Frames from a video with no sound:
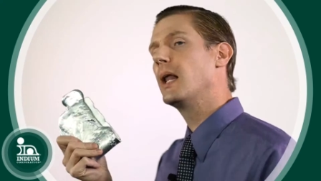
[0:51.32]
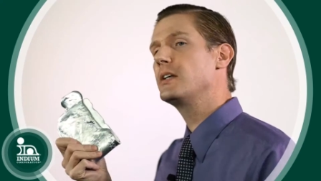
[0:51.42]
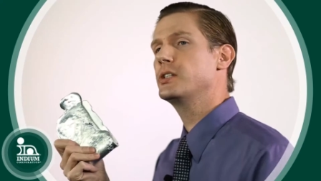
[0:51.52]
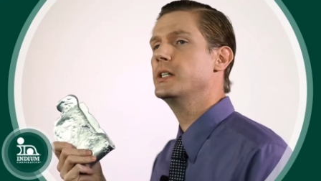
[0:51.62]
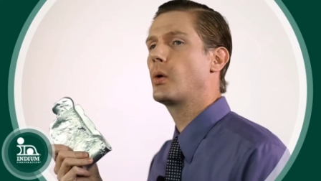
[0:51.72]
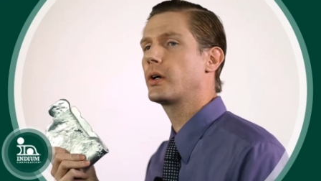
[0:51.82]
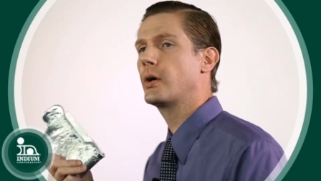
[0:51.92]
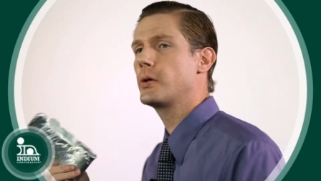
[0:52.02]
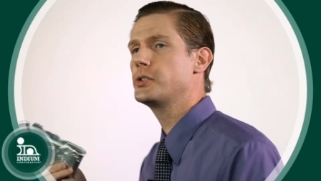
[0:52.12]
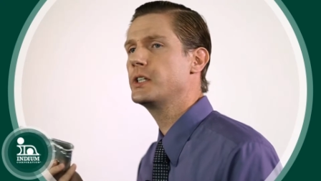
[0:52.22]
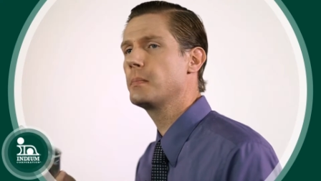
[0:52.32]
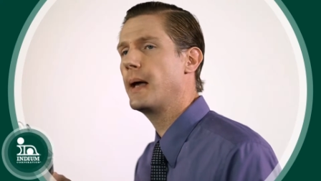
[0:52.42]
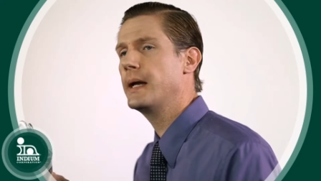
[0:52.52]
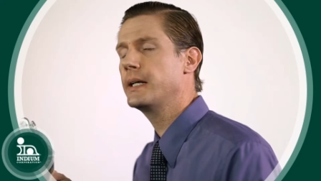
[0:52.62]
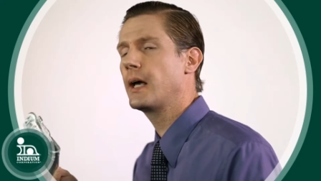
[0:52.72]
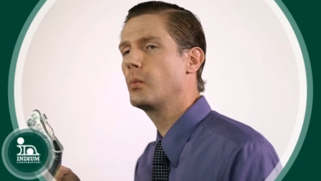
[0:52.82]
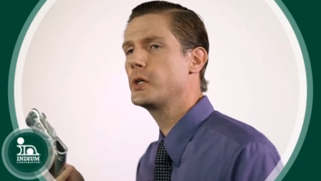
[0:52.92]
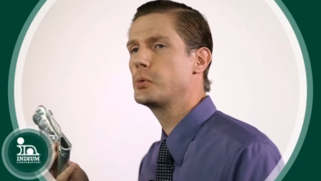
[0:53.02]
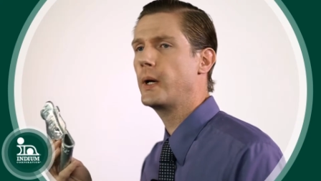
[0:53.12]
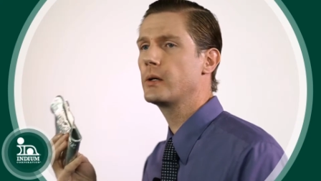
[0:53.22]
a blessing or a curse depending on
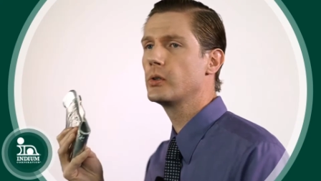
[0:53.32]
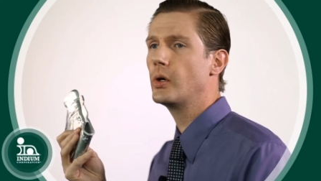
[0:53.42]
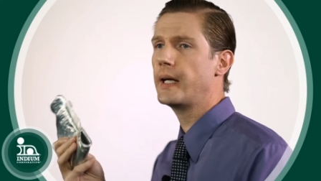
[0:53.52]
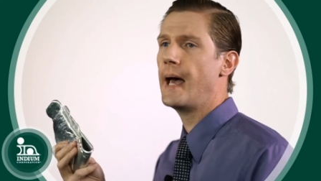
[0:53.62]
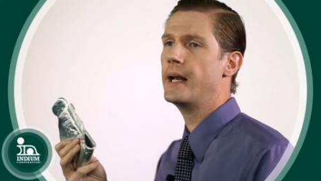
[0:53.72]
which way you look